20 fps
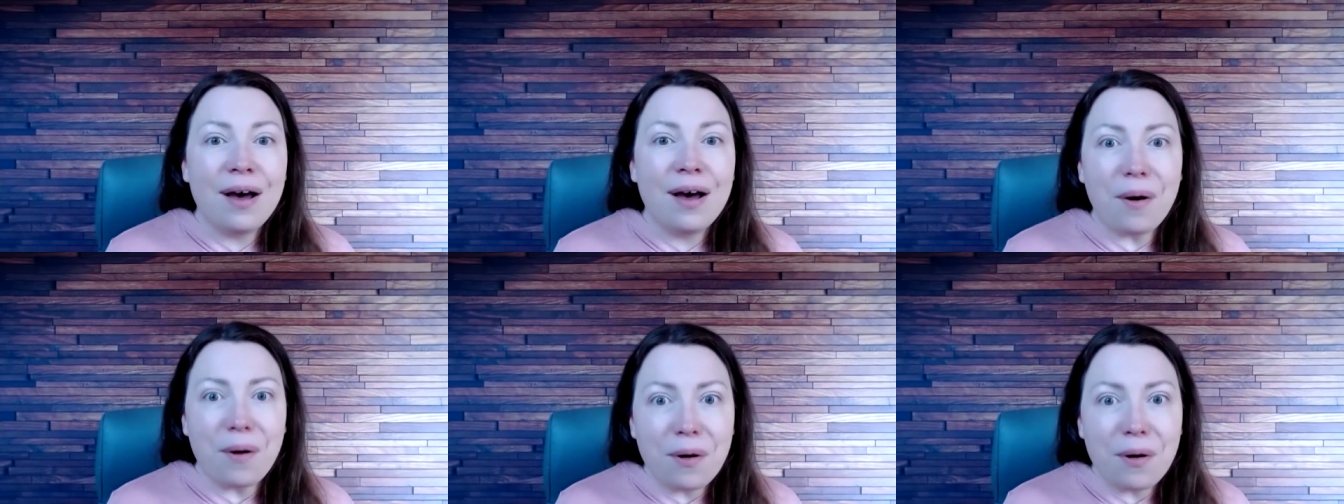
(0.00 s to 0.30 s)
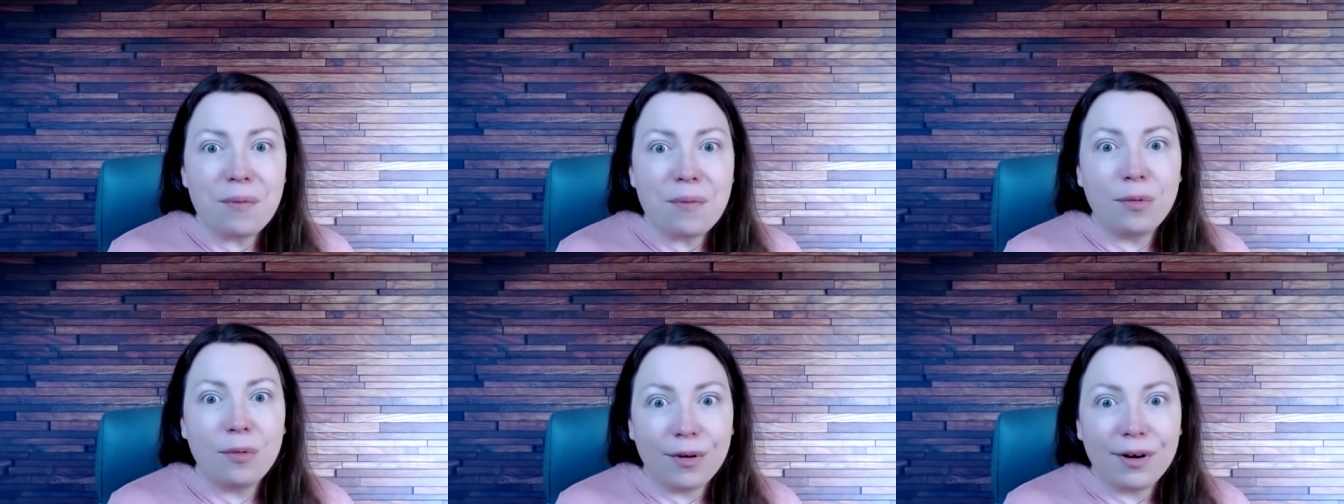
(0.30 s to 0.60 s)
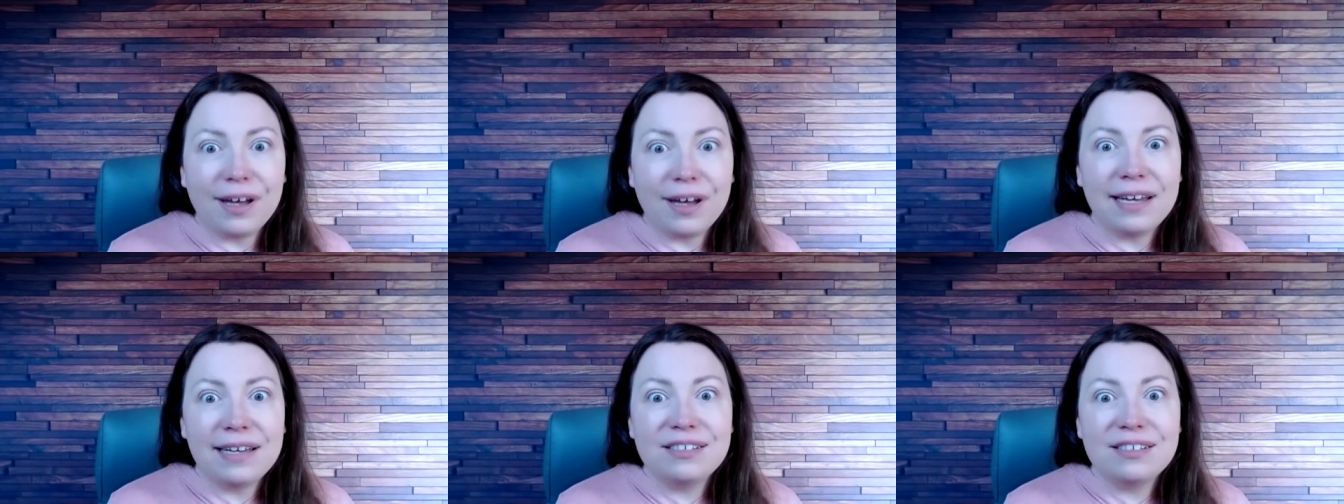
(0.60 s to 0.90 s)
oh
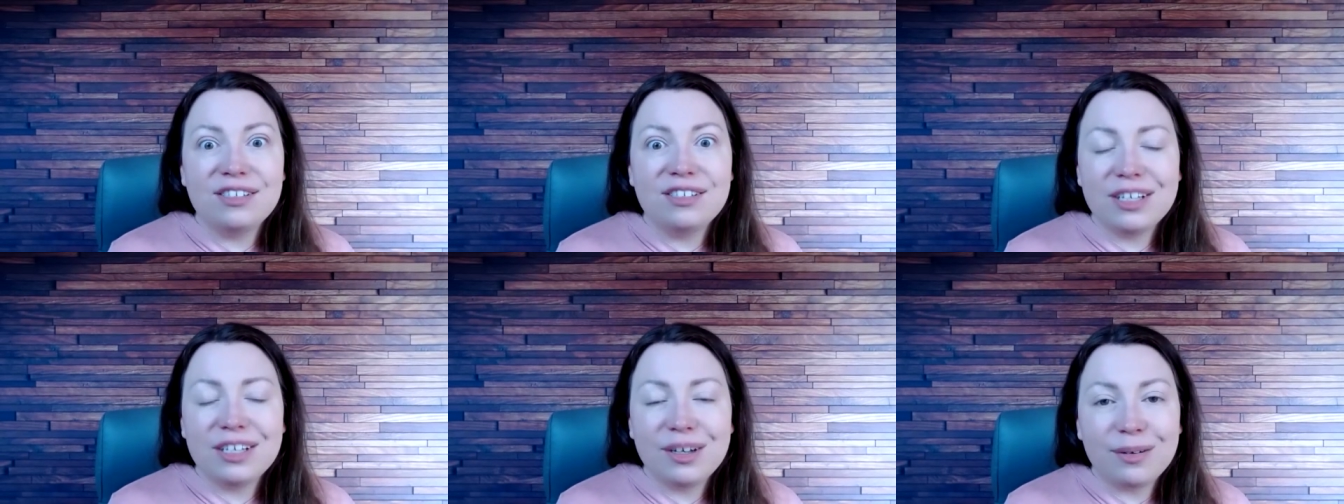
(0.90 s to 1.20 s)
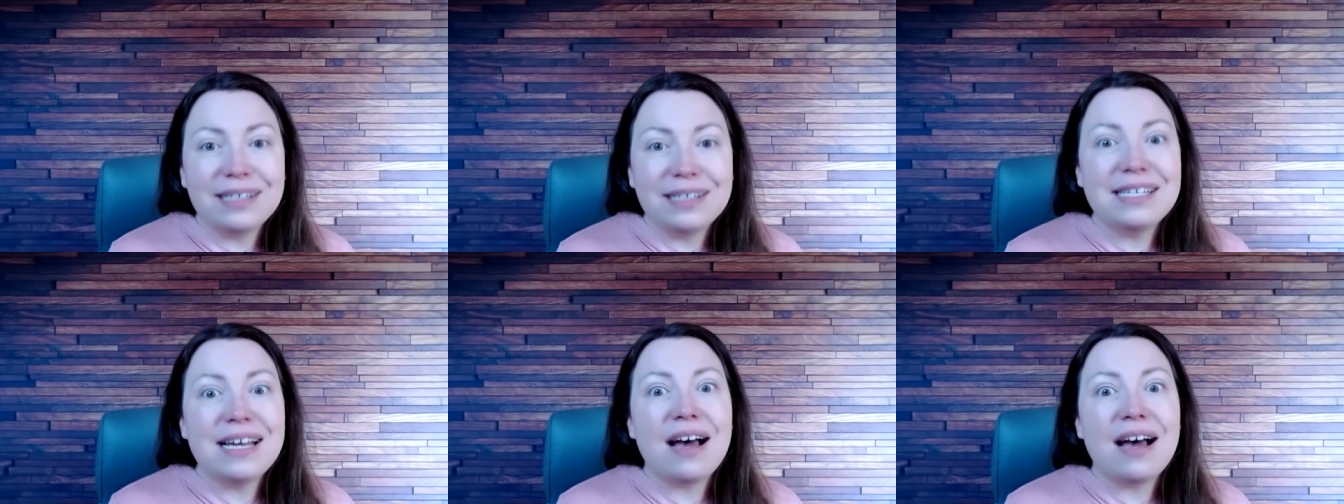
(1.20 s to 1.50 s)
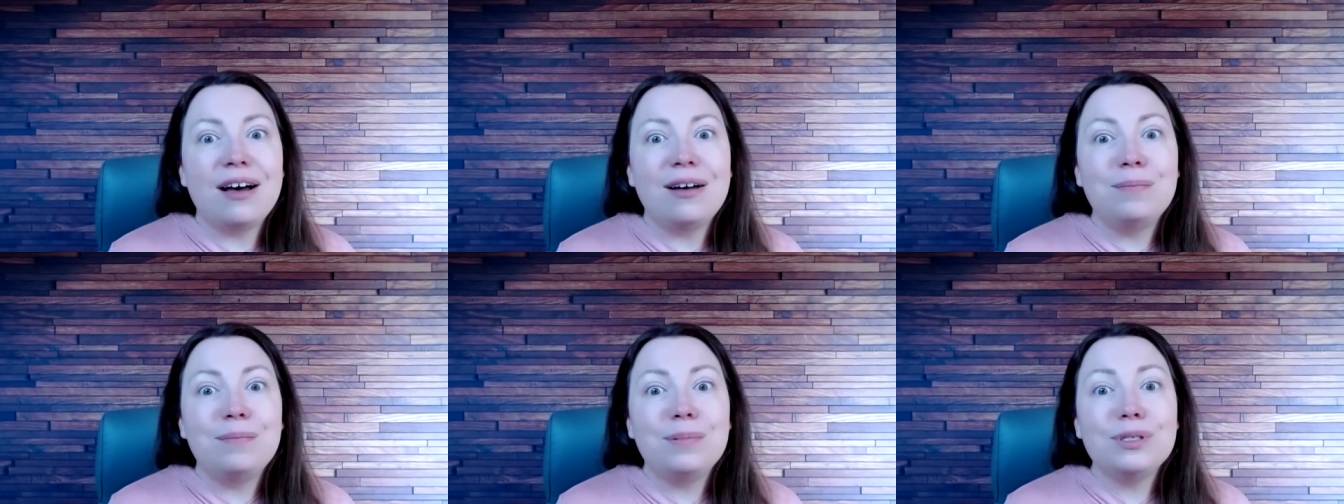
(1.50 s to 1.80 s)
boy, is she going to
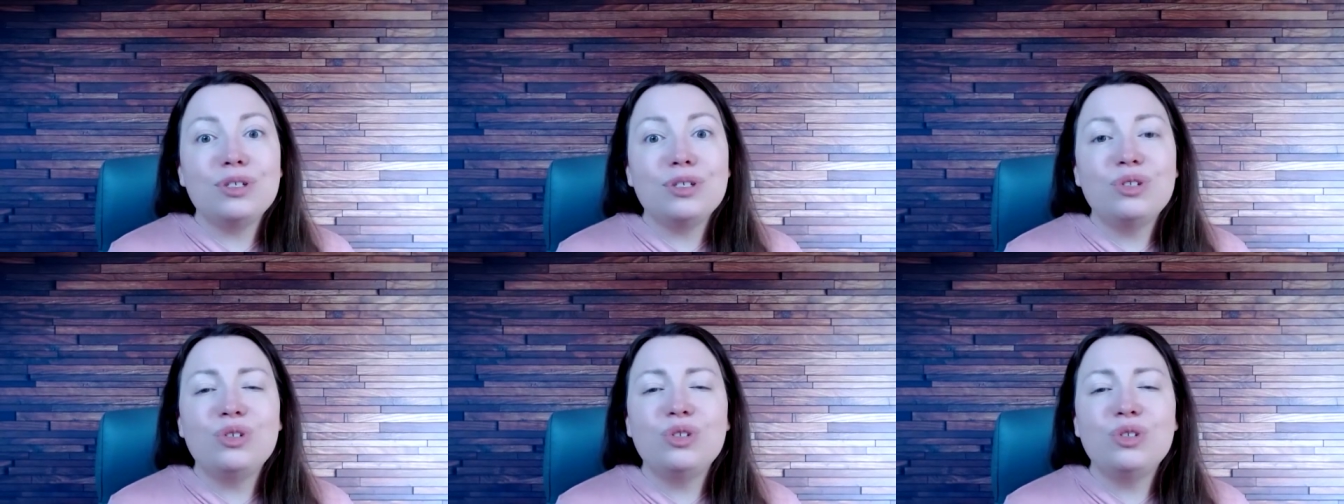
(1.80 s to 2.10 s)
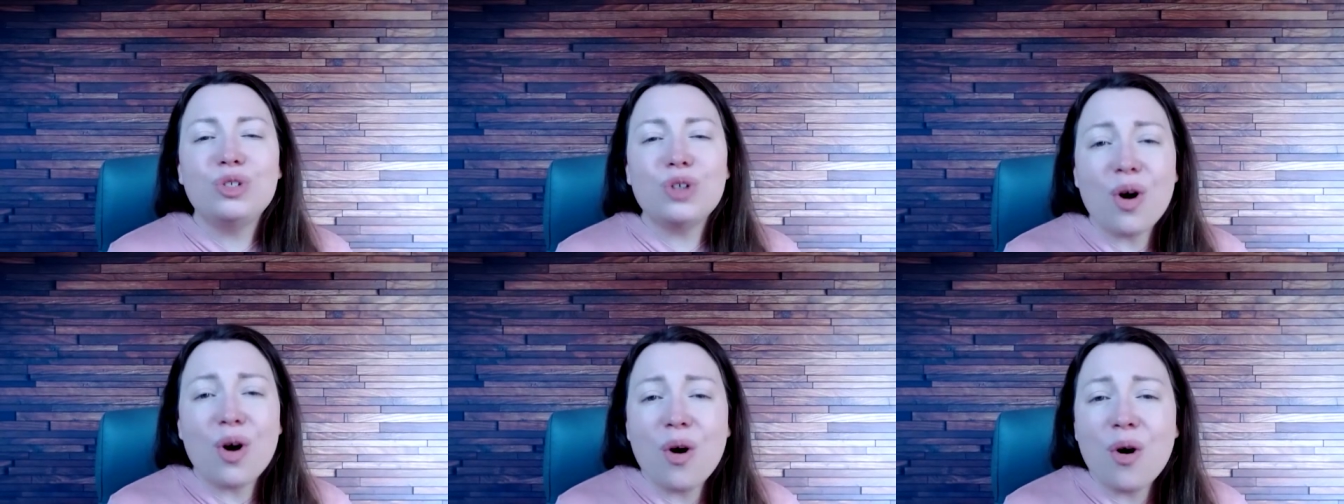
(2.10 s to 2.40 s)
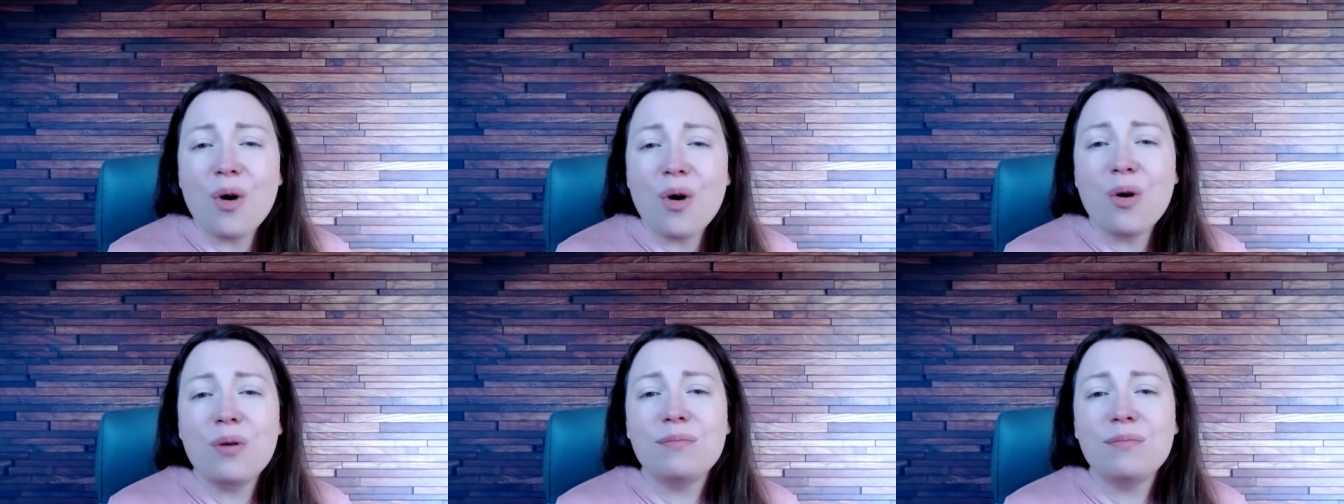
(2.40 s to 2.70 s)
help
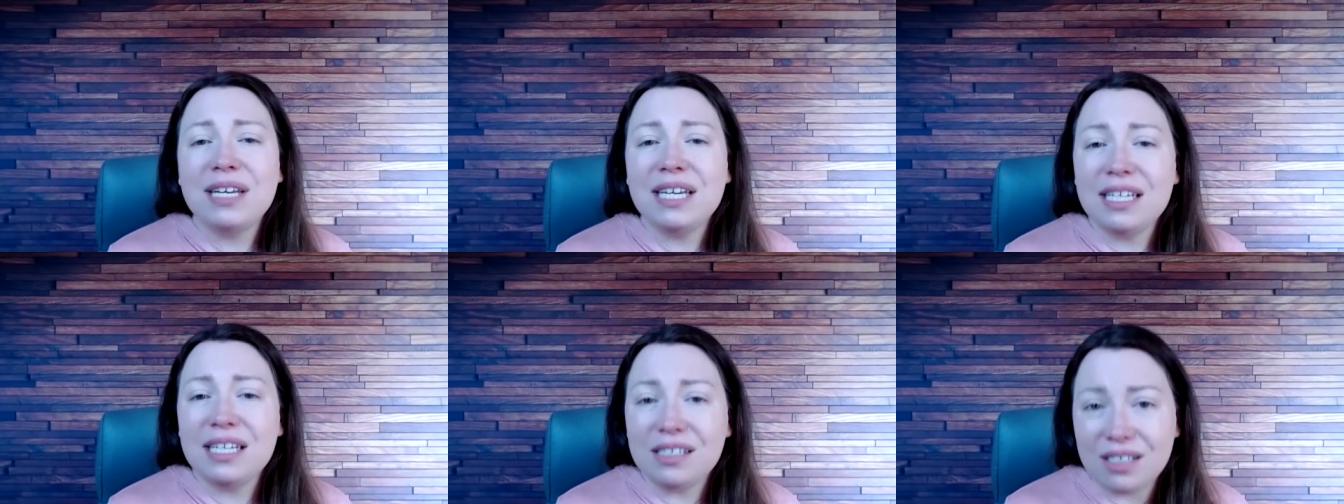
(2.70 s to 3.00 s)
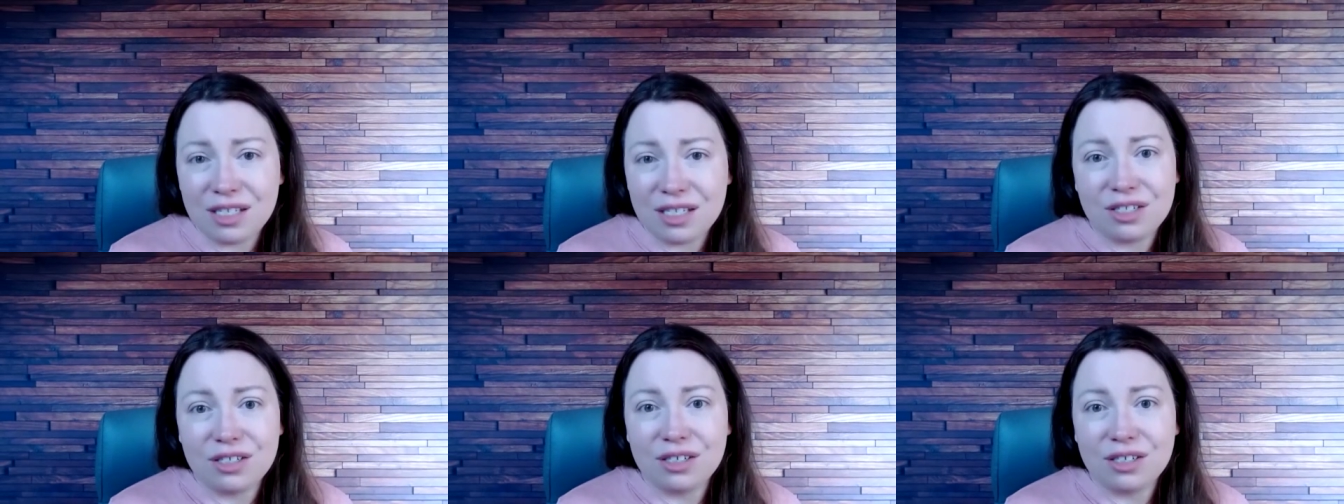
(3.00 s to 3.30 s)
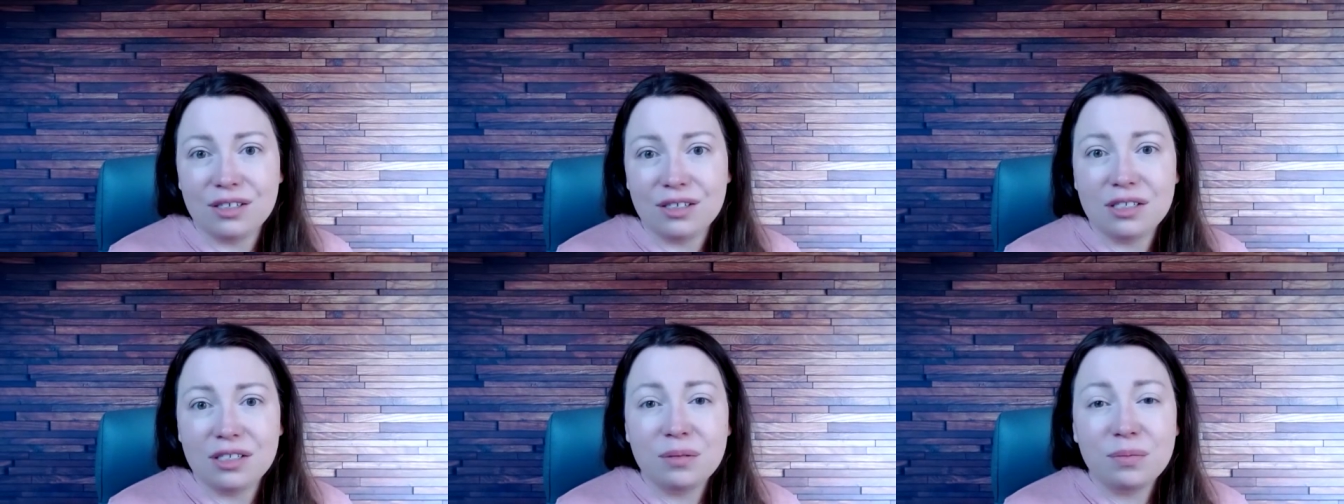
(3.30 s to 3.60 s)
so many
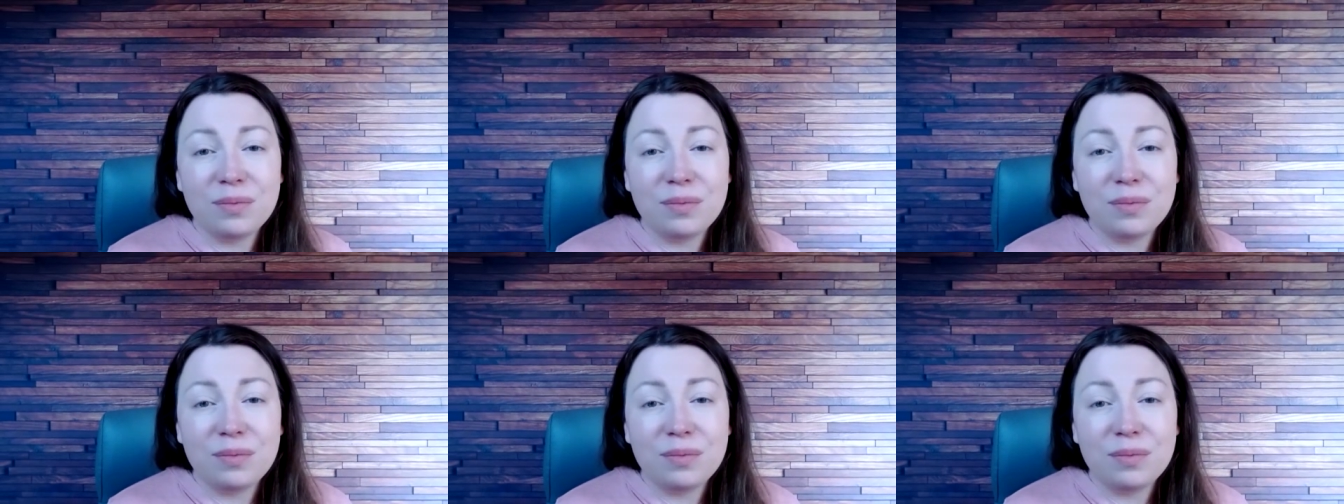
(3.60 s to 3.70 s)
teachers